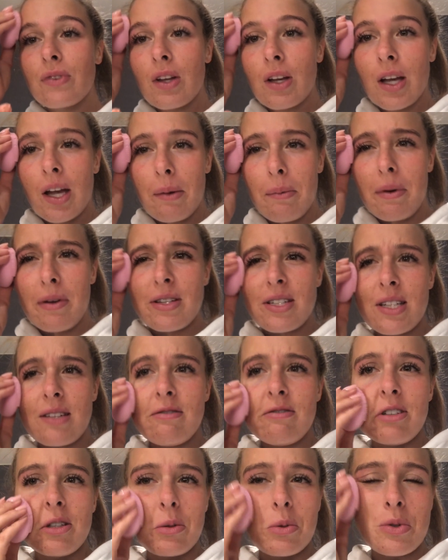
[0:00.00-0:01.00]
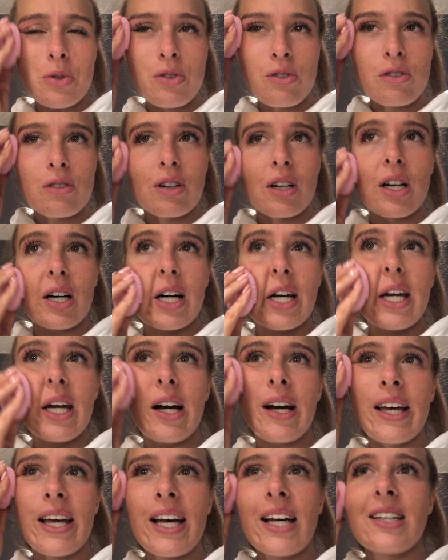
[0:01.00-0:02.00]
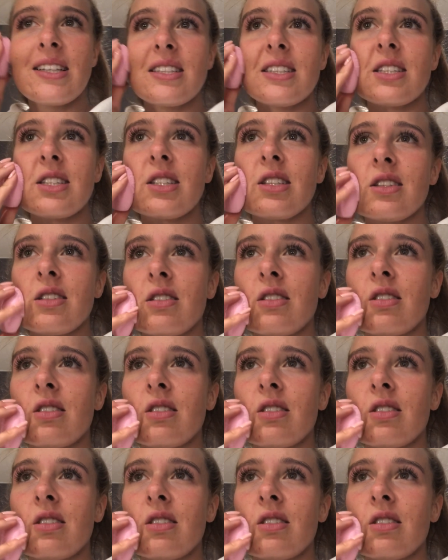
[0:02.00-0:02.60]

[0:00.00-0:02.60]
Okay, my skin feels dry, I guess